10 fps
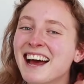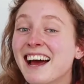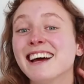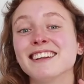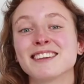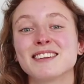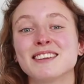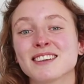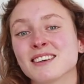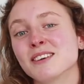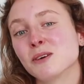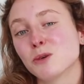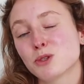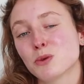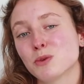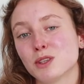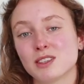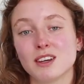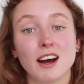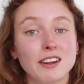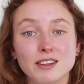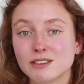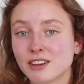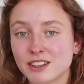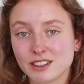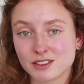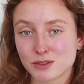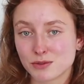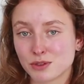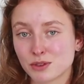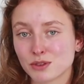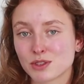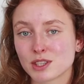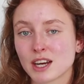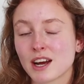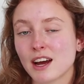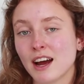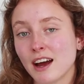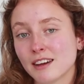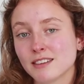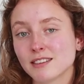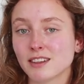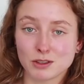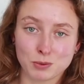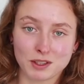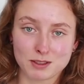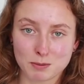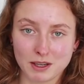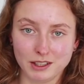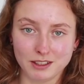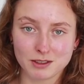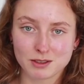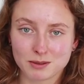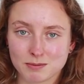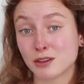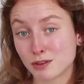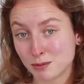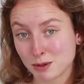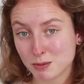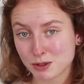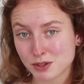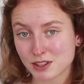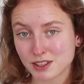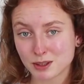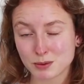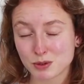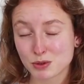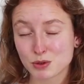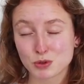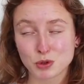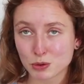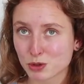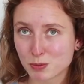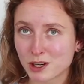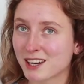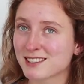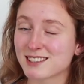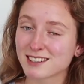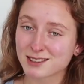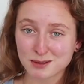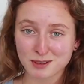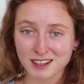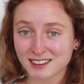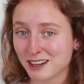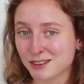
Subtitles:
and also with other various fruits. and as well as berries. Now for me personally, it was so surprising to find